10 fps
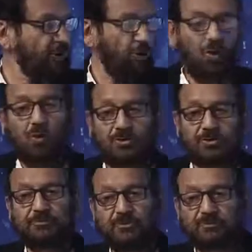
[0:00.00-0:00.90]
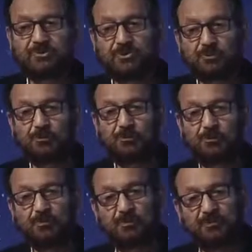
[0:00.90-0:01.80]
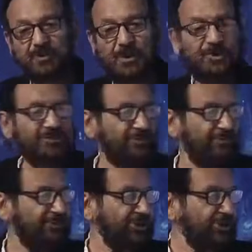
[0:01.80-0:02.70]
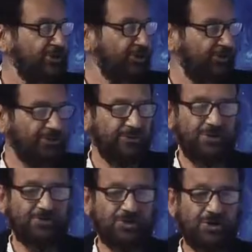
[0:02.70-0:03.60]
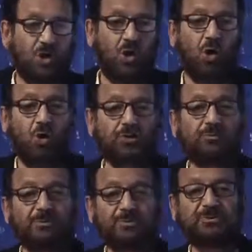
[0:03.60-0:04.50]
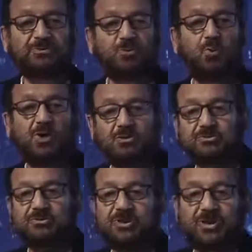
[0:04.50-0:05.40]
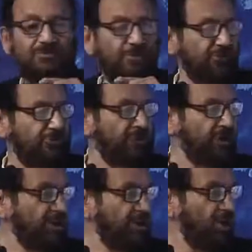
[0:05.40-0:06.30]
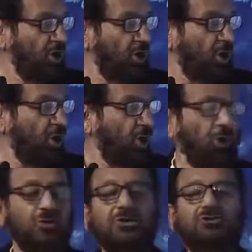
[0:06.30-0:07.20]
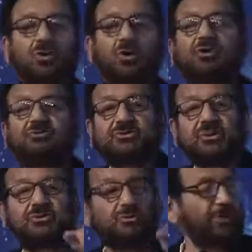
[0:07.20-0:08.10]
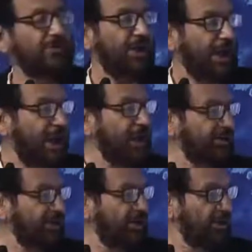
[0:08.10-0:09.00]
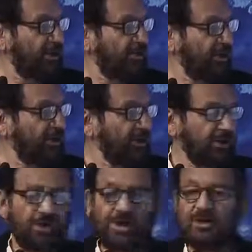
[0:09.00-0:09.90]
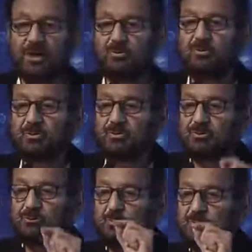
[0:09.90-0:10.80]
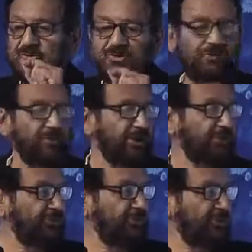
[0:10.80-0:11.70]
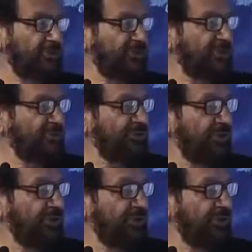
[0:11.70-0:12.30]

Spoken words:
all the films that your family's ever seen and your friends ever seen, all the films that you want to see and have not seen, all the thoughts that you've ever had, right? And I'll only use 2% of that storage space.